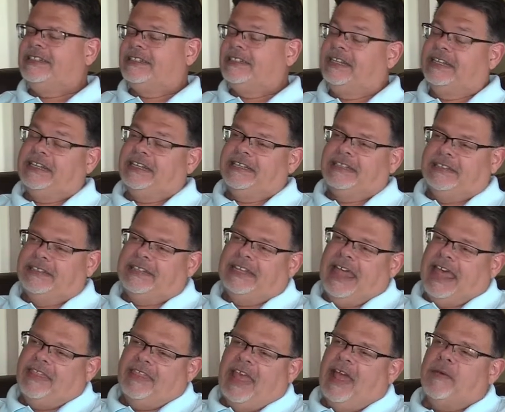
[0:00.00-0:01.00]

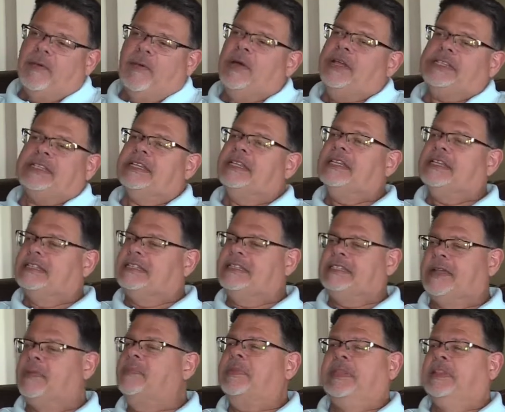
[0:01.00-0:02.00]
That wasn't
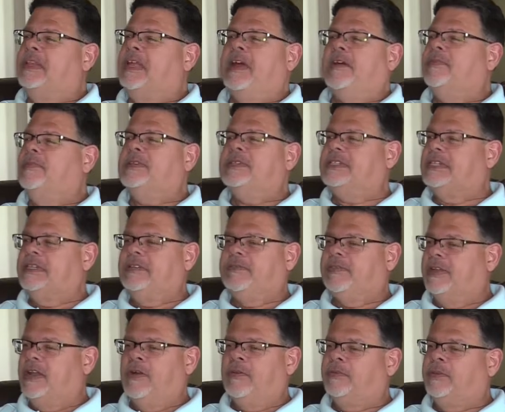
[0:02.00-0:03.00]
something that was
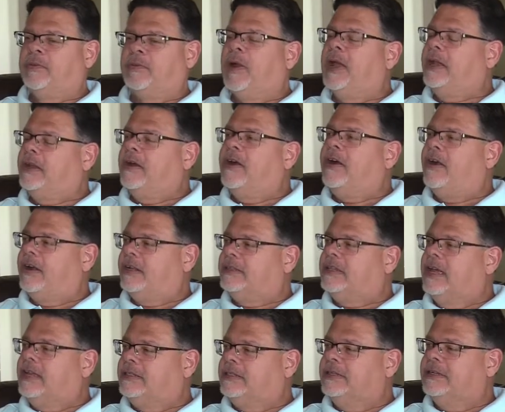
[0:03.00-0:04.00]
even on the radar at
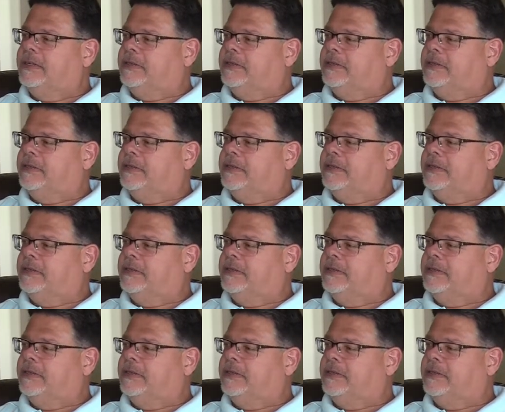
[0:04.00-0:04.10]
that time.